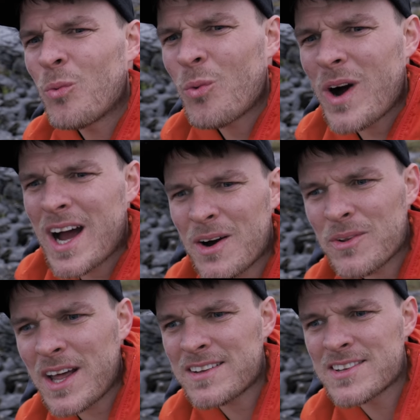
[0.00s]
Wow,
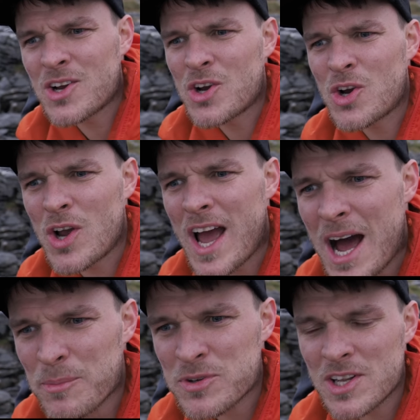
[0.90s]
that is
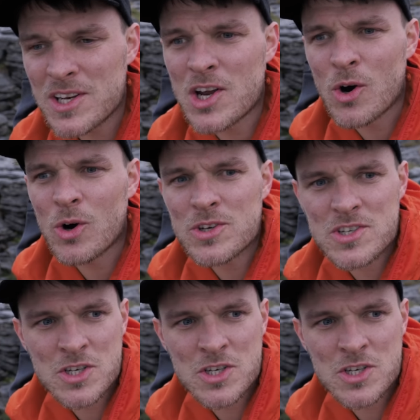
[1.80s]
absolutely gorgeous.